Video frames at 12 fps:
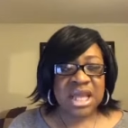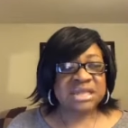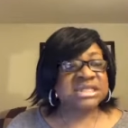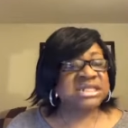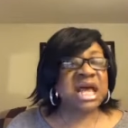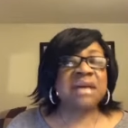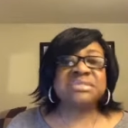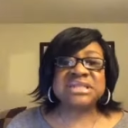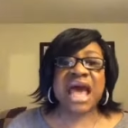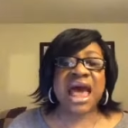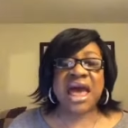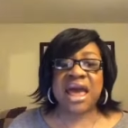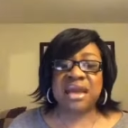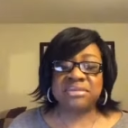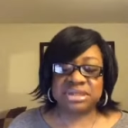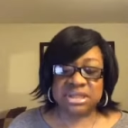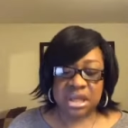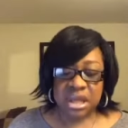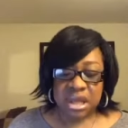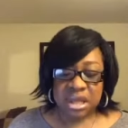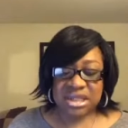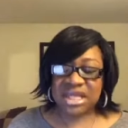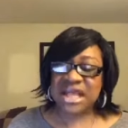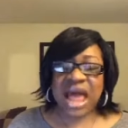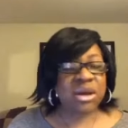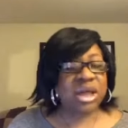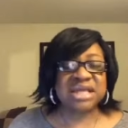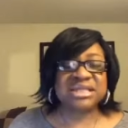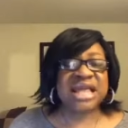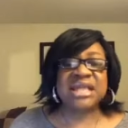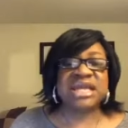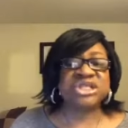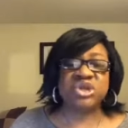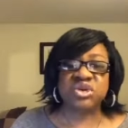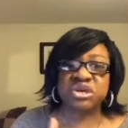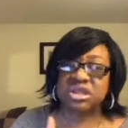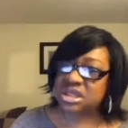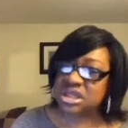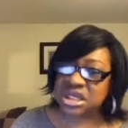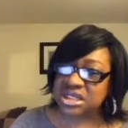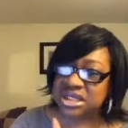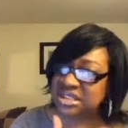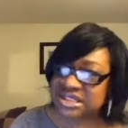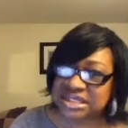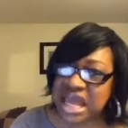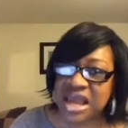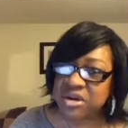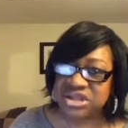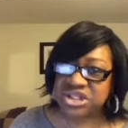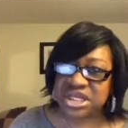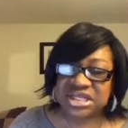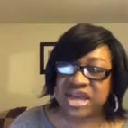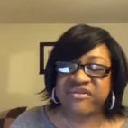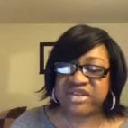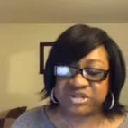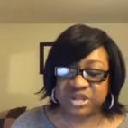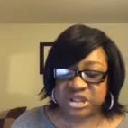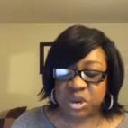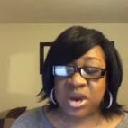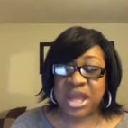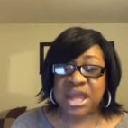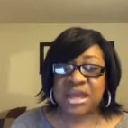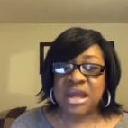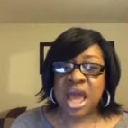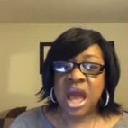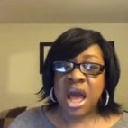Sometimes, because I need you to distinguish the difference between